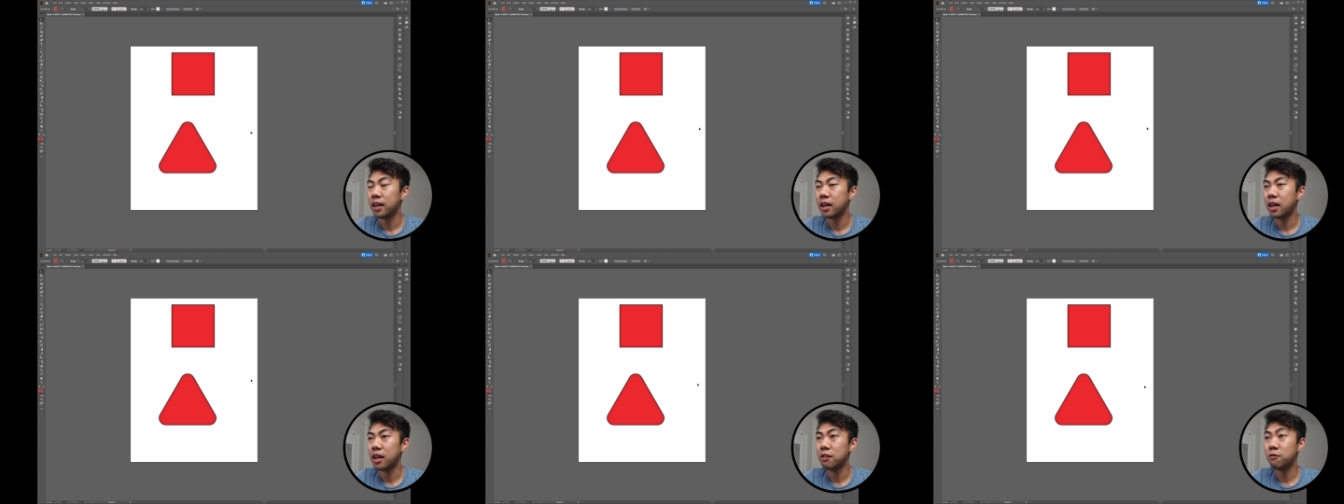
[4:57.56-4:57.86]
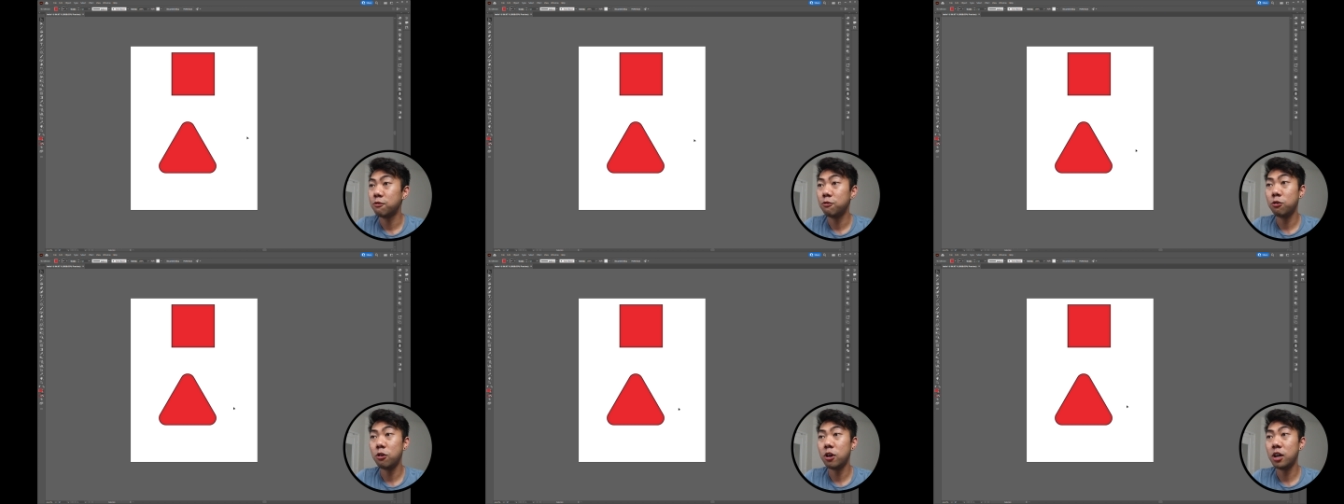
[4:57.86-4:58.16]

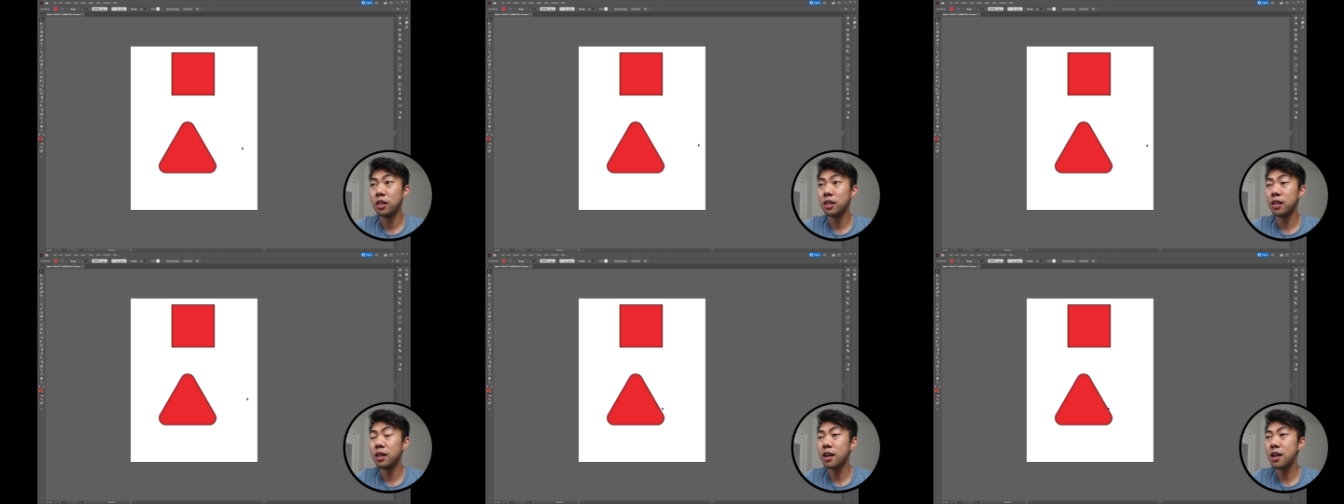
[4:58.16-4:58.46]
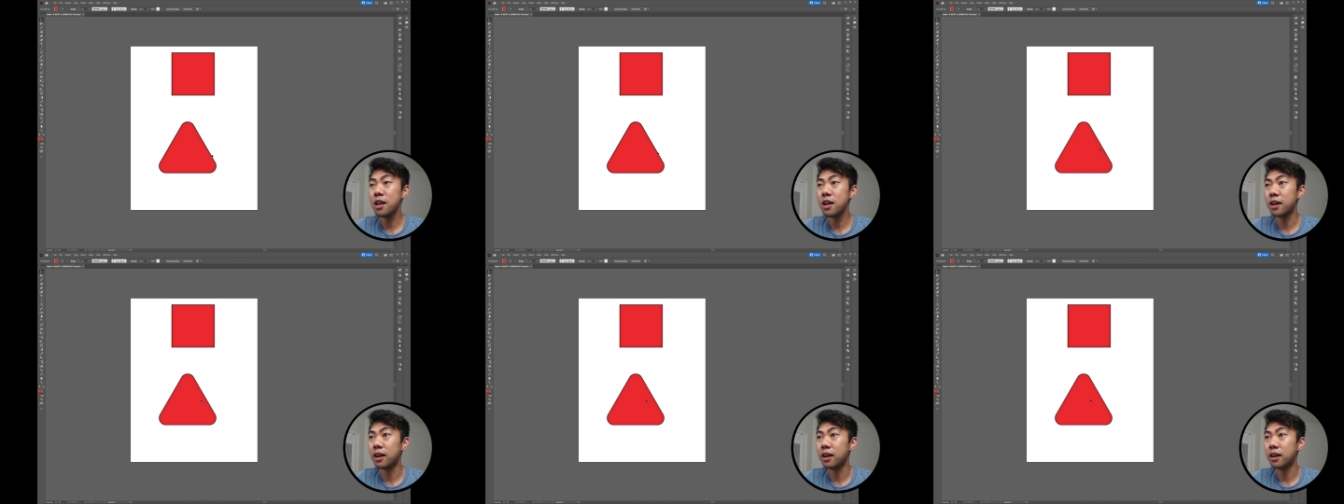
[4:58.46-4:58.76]
And
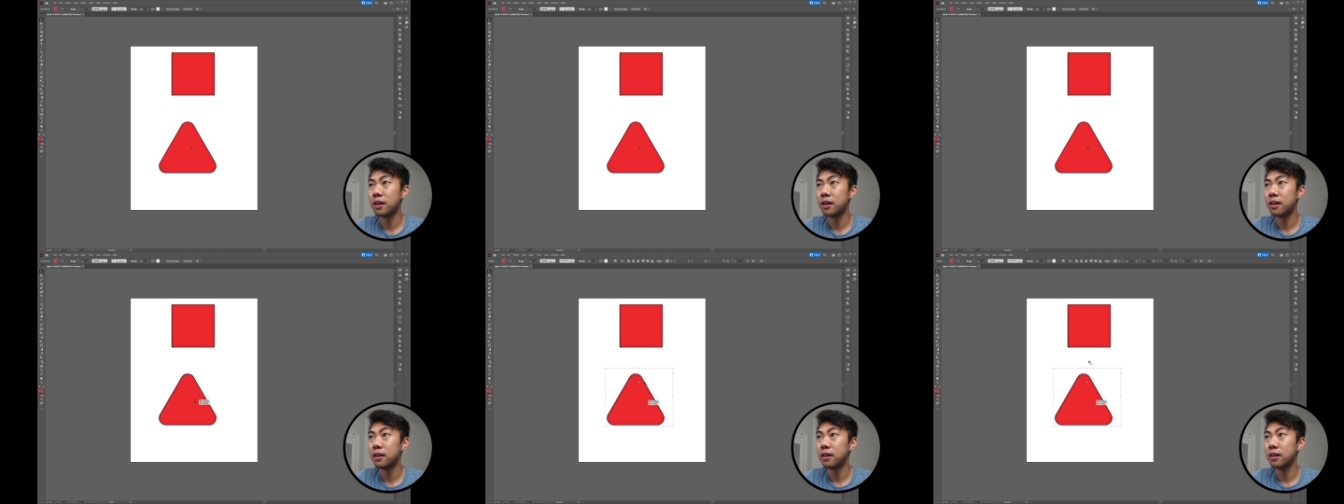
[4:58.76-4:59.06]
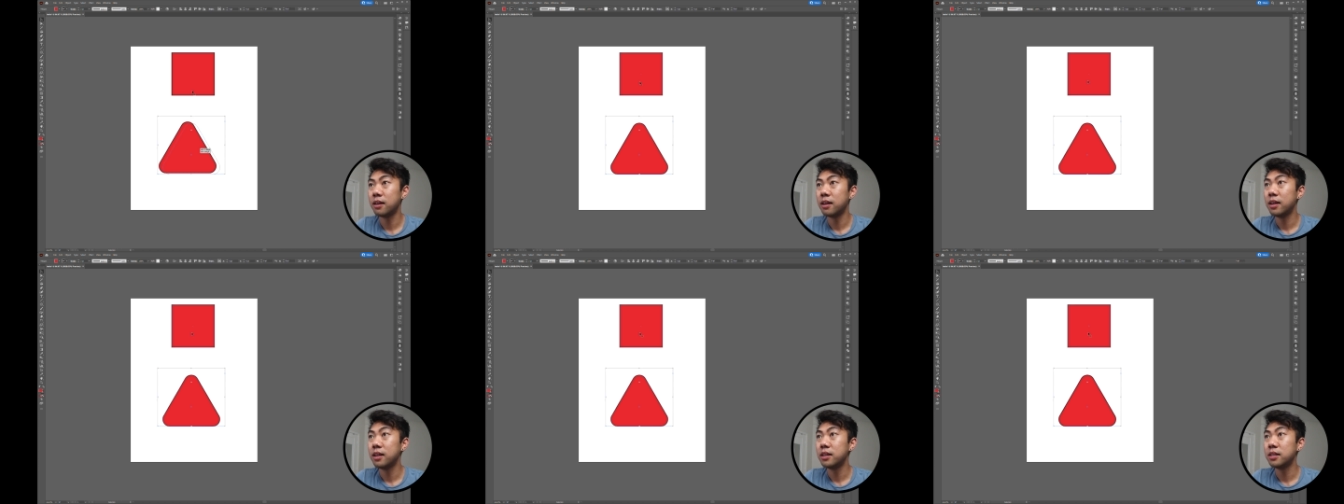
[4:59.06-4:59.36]
voila!
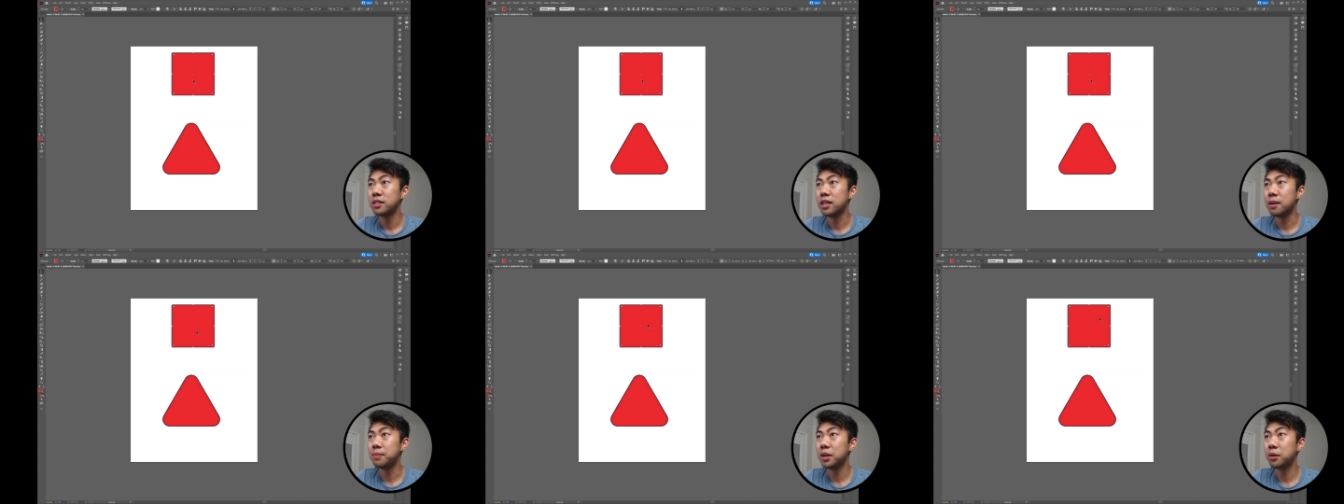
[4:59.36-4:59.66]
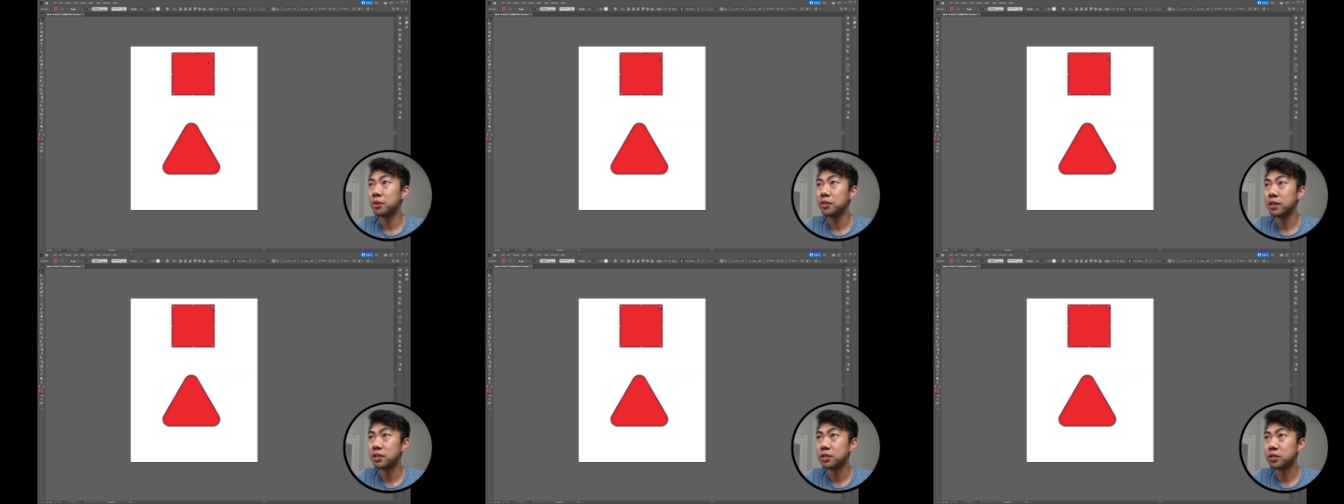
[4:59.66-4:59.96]
Same
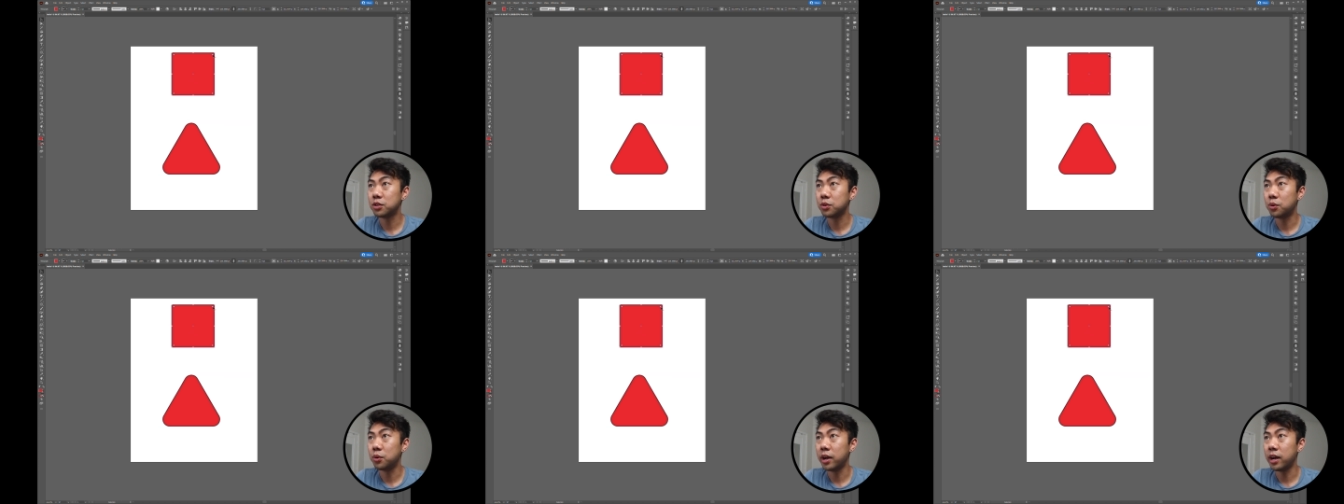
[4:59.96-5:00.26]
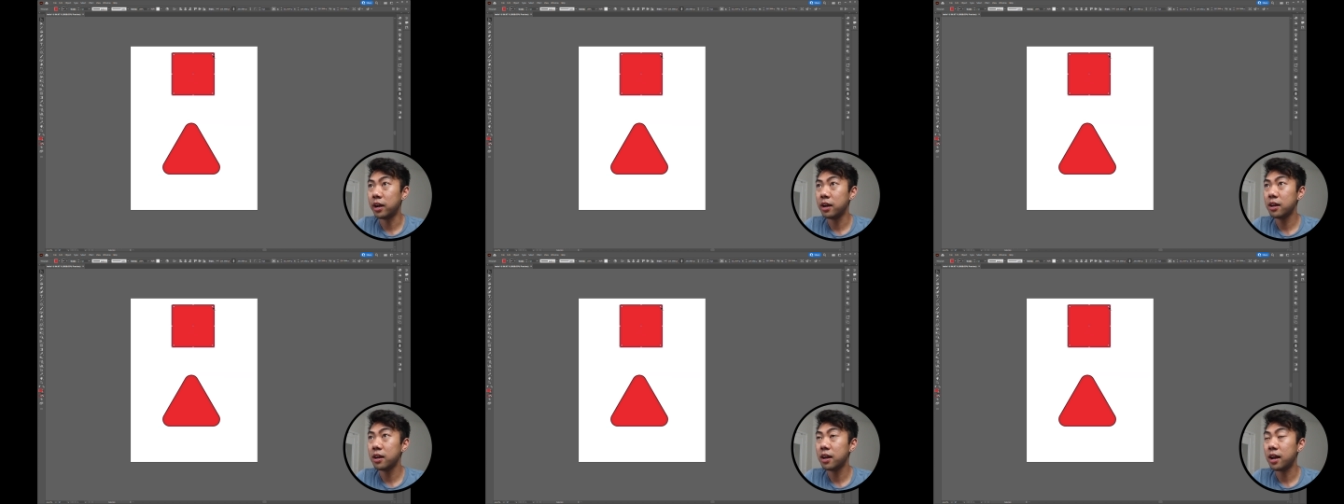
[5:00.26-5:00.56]
thing with this
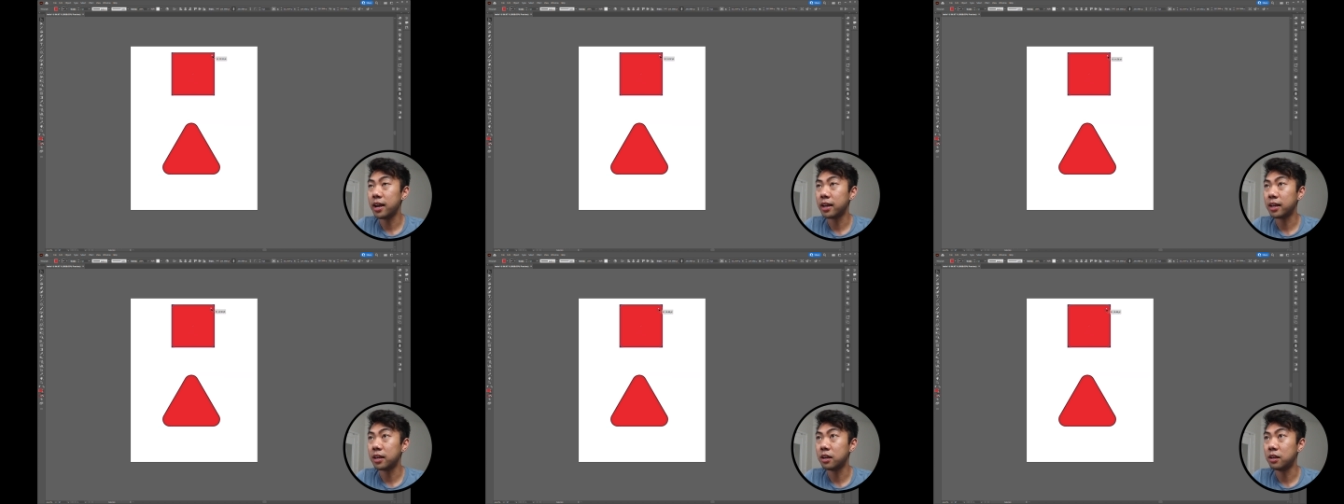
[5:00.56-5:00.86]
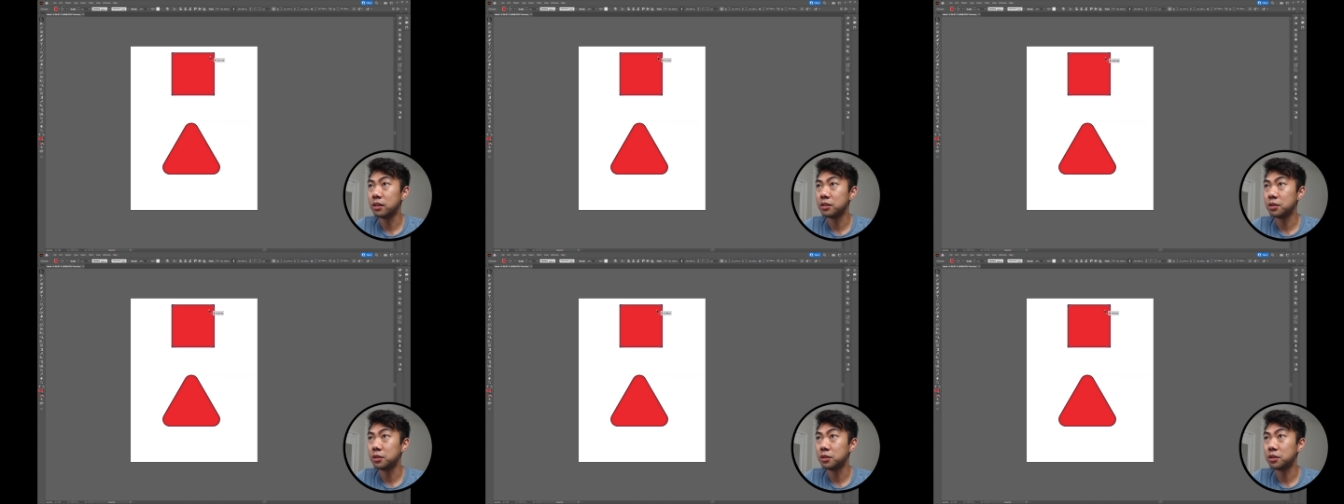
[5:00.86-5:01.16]
square. I can
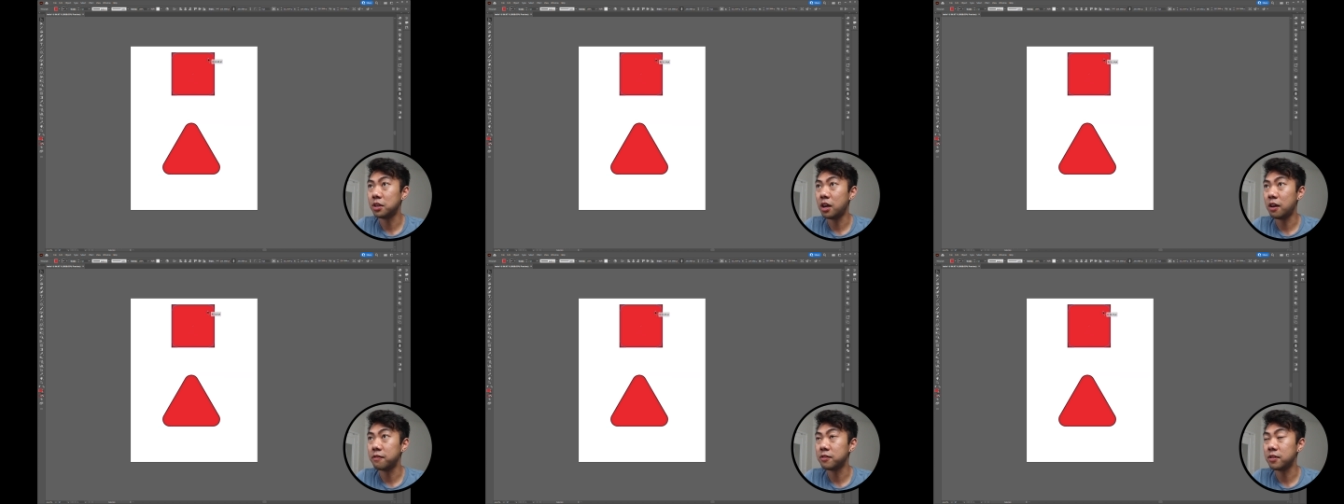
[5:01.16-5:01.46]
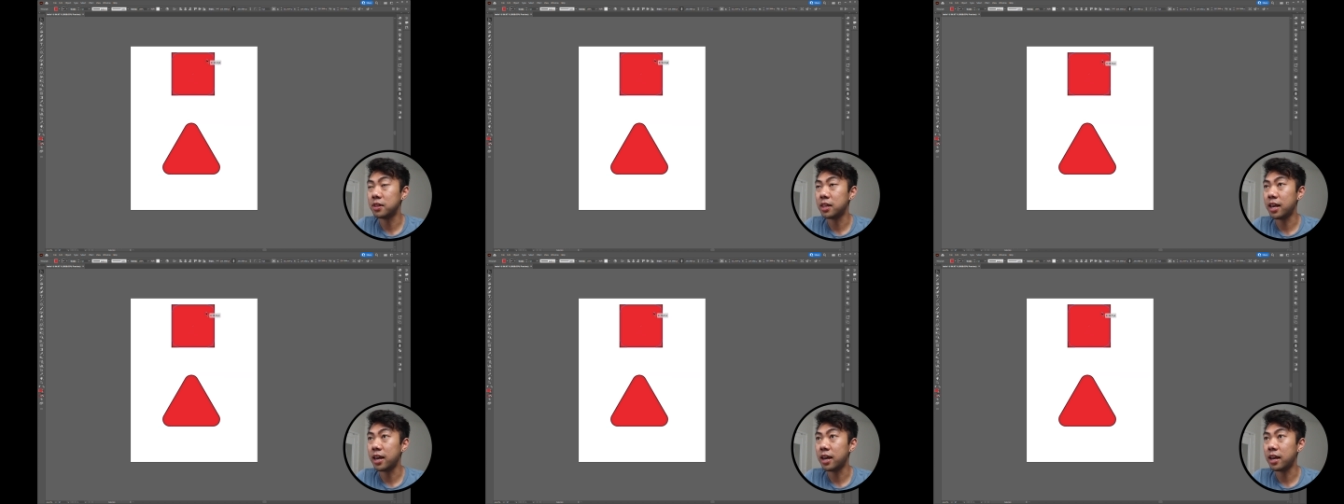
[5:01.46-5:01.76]
also
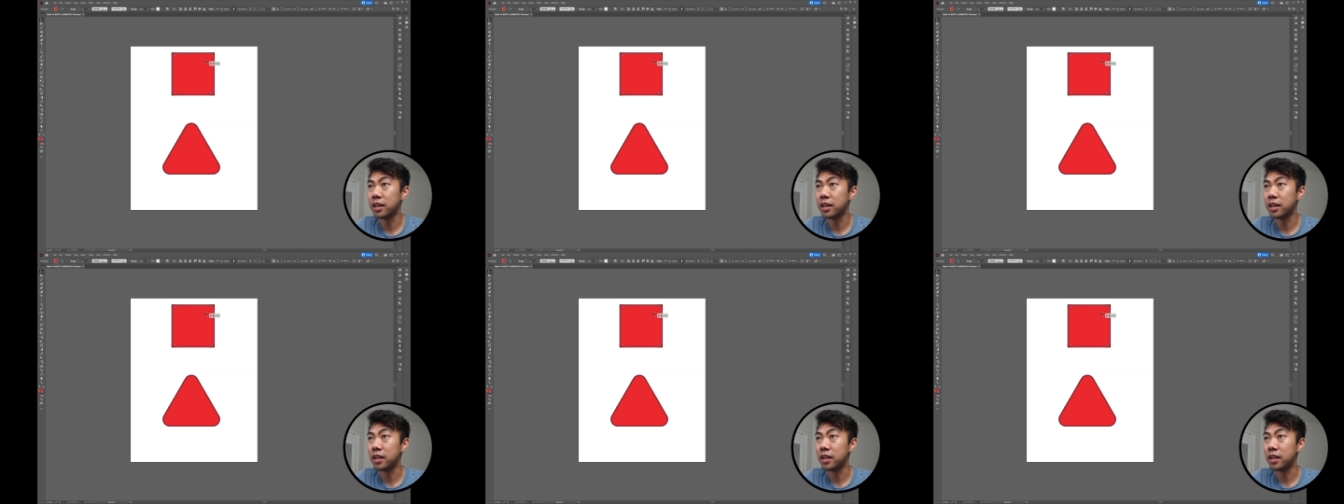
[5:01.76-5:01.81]
soften the